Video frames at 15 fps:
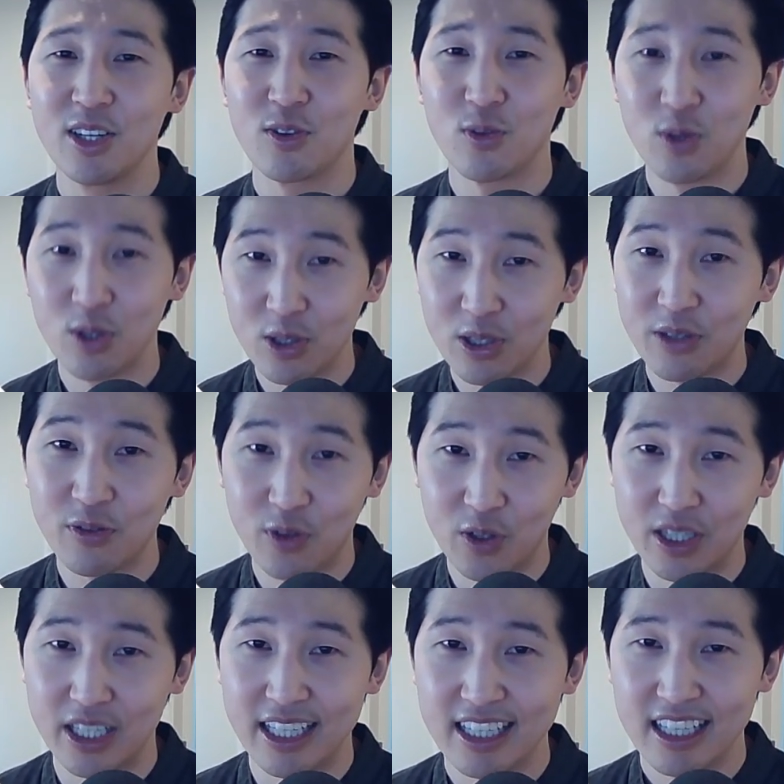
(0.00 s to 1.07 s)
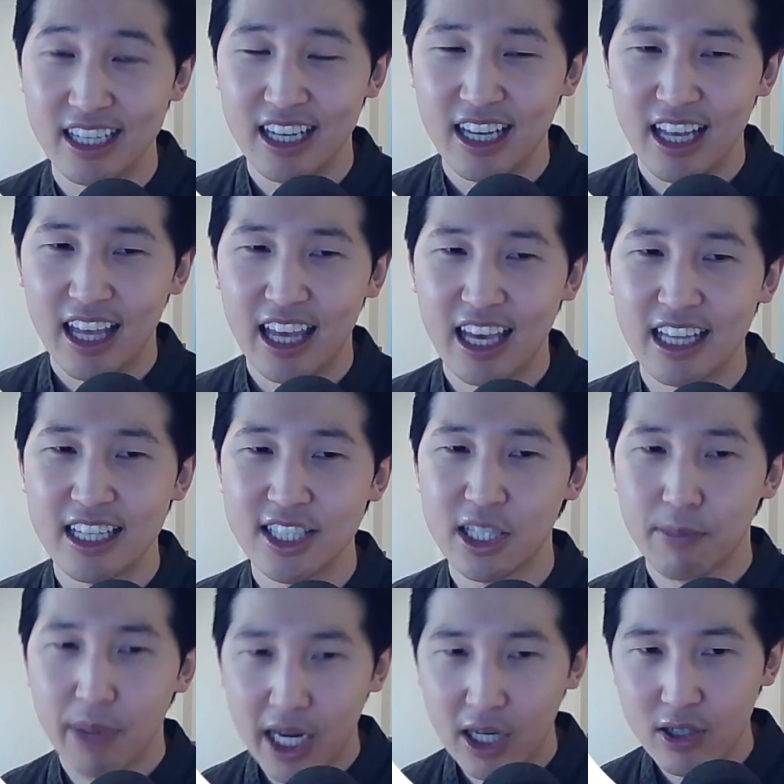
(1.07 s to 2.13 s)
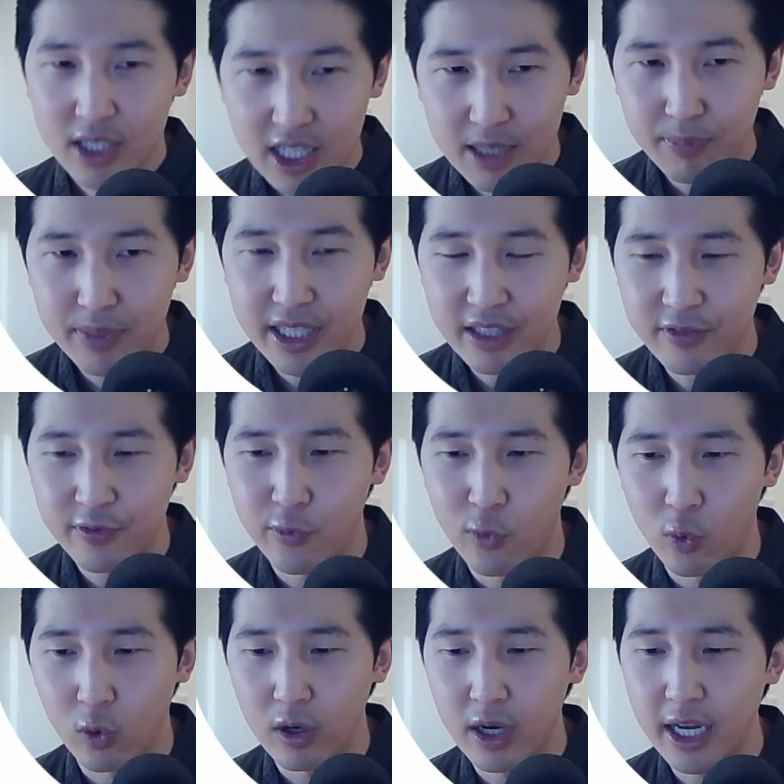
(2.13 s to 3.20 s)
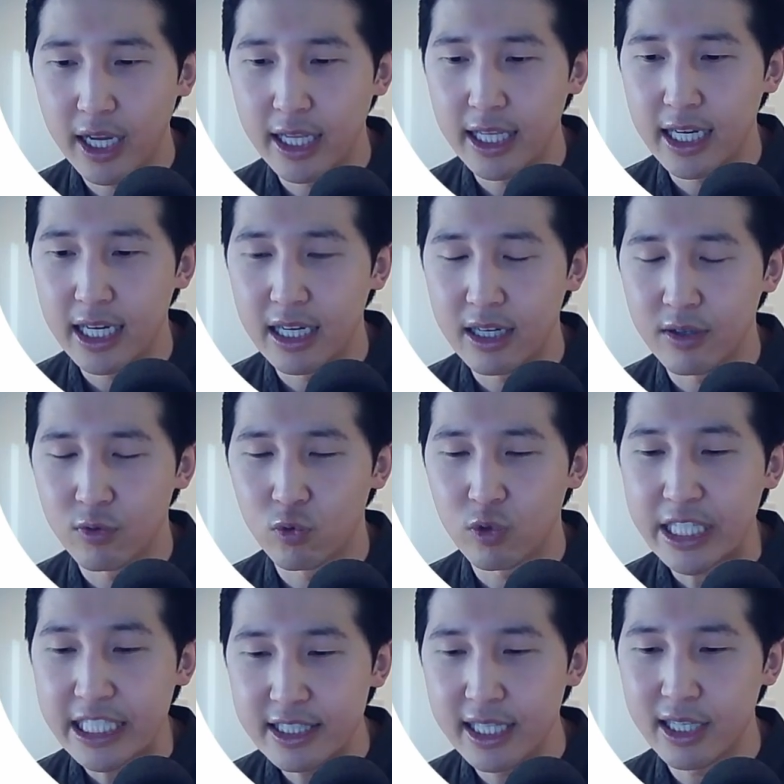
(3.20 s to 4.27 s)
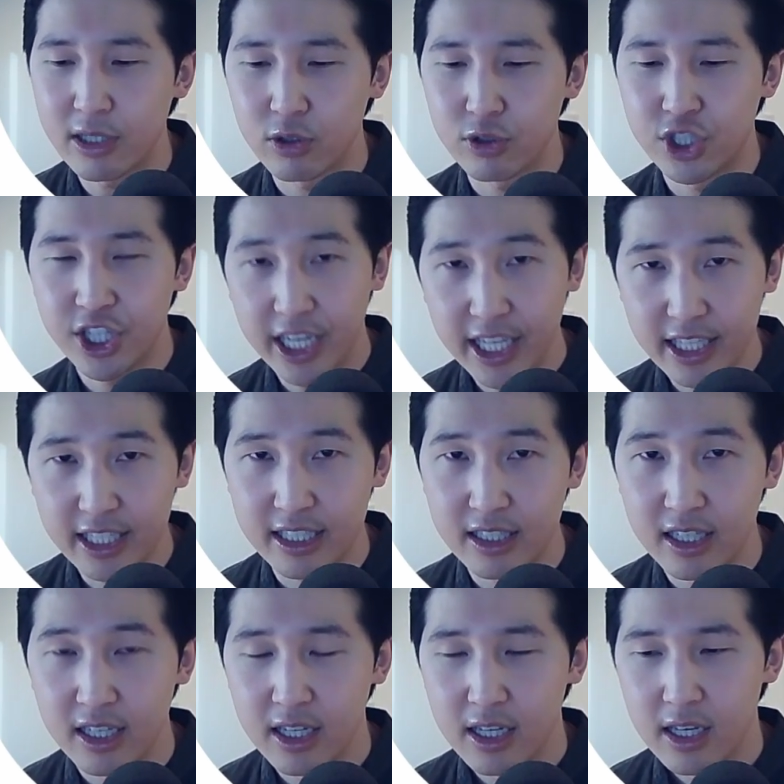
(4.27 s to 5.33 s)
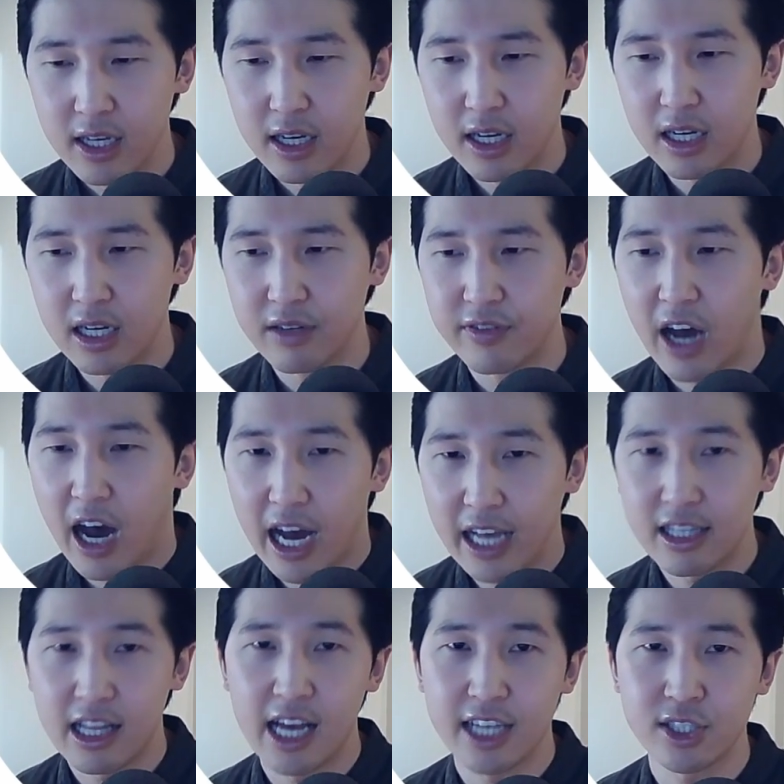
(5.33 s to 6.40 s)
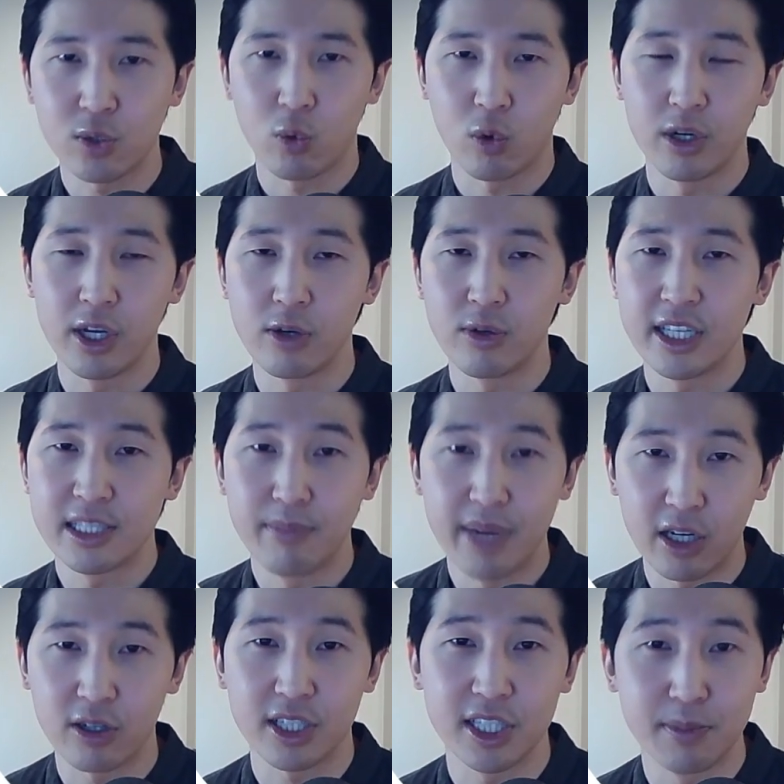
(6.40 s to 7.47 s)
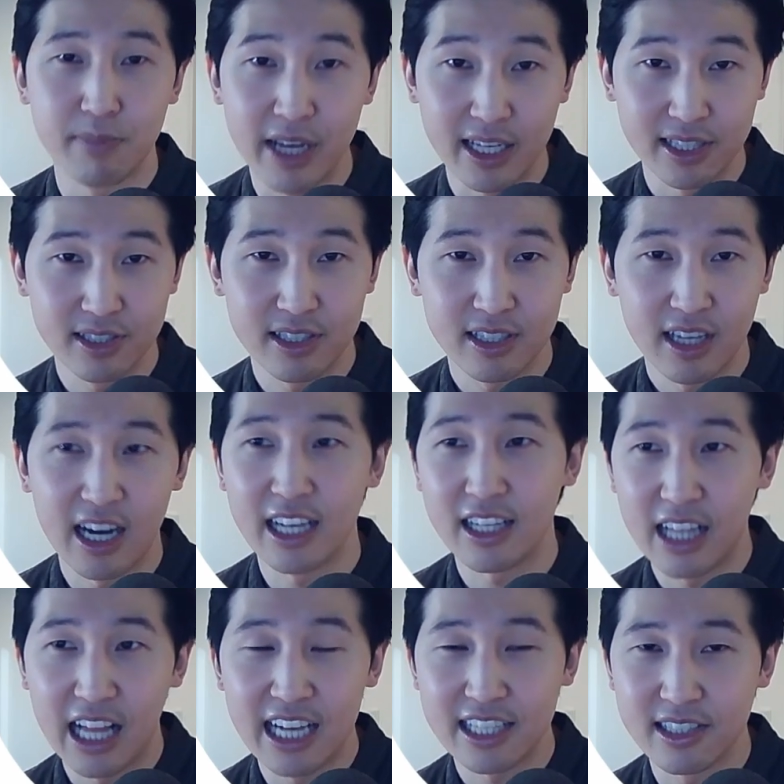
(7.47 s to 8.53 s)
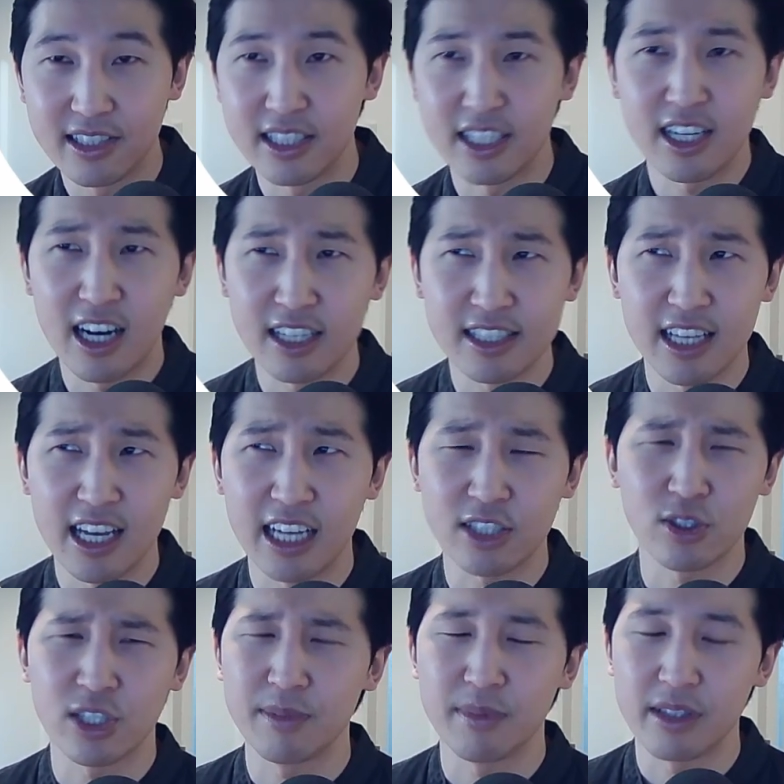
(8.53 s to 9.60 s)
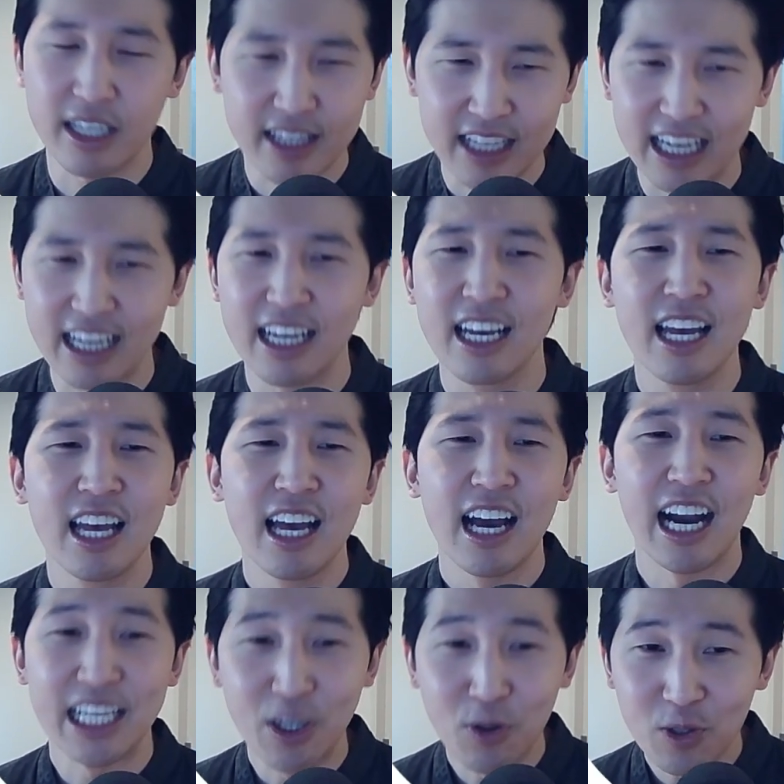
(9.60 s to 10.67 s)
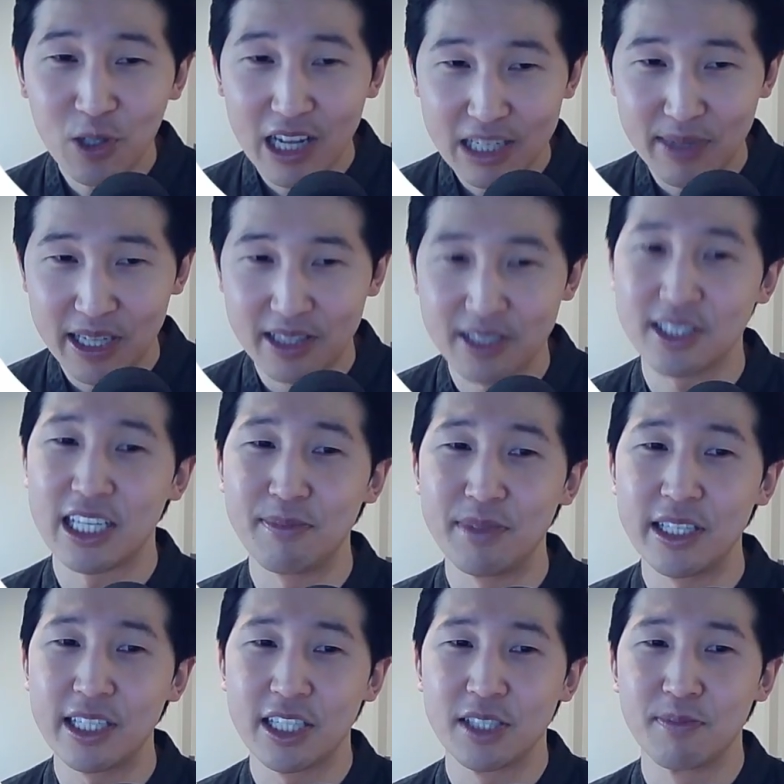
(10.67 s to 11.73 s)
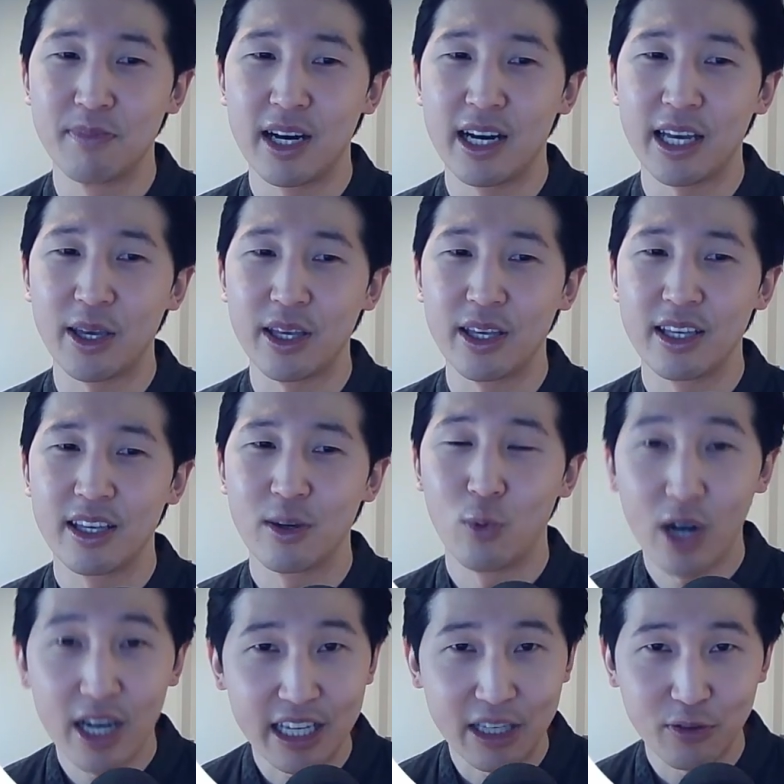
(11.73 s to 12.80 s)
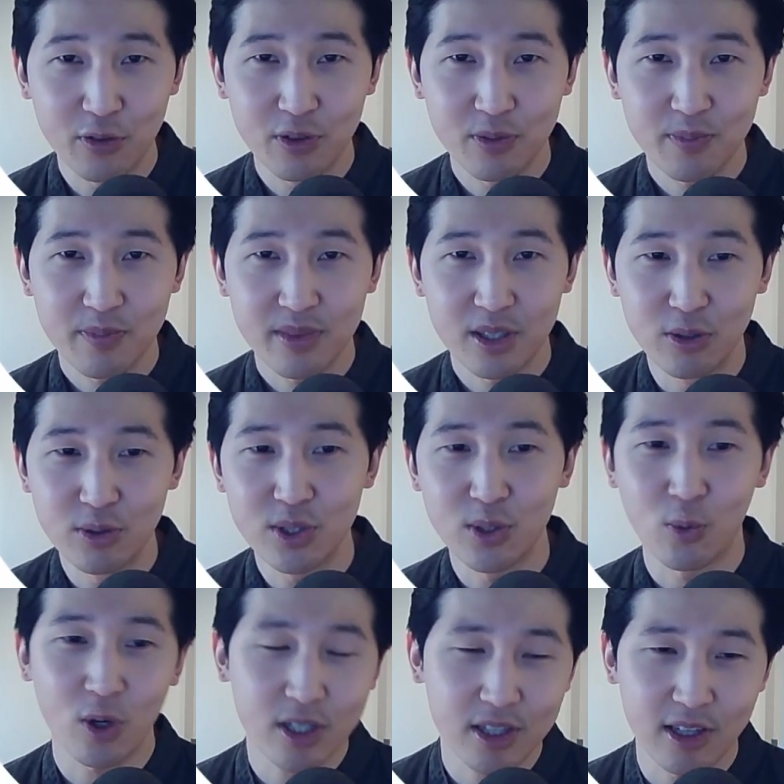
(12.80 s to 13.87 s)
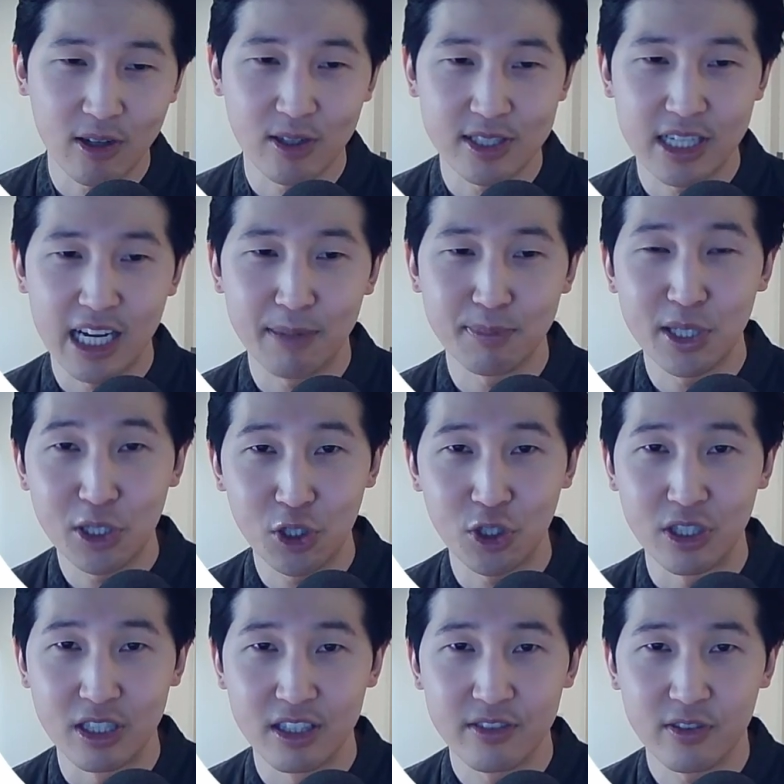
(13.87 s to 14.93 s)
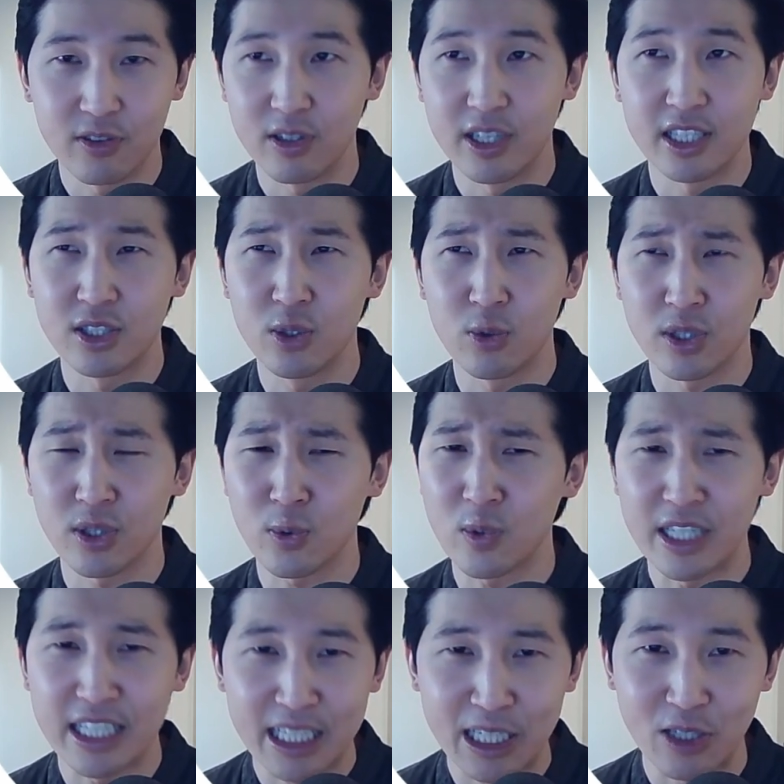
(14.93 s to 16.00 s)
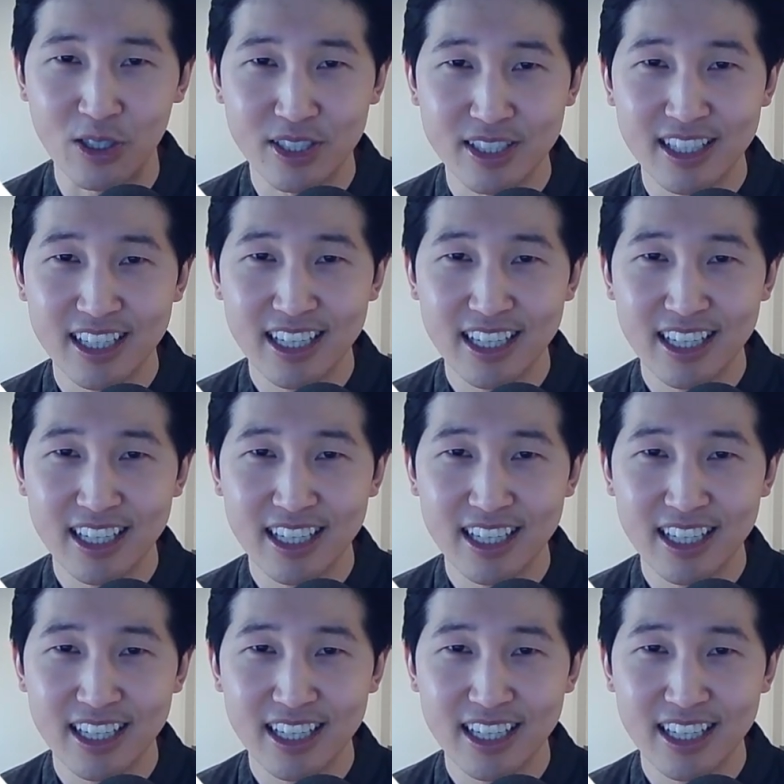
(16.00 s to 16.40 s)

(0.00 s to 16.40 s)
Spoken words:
Really funny. And it's the parent company for a retail chain of eyeglass store known as America's Best. Eyeglasses and contacts or something like that. I know a lot about this company because my wife used to work there as an optician for like 2 or 3 years.